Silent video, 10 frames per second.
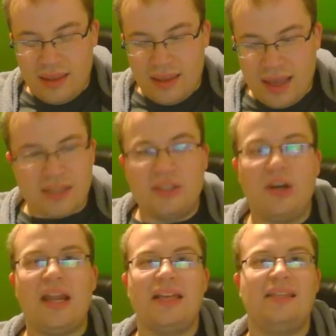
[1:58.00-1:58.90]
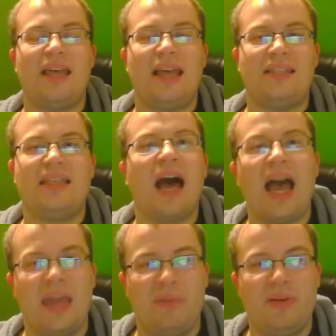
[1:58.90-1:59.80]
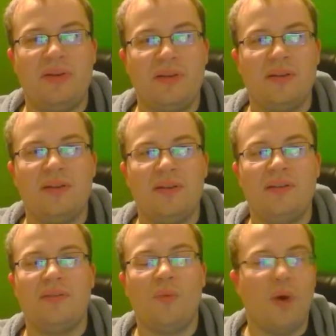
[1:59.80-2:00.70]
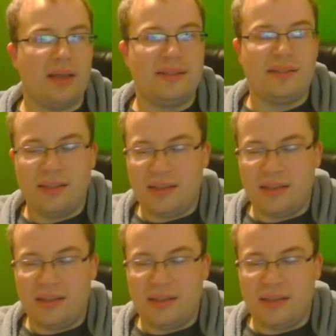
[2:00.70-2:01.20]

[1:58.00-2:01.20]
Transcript: as good as the hype was.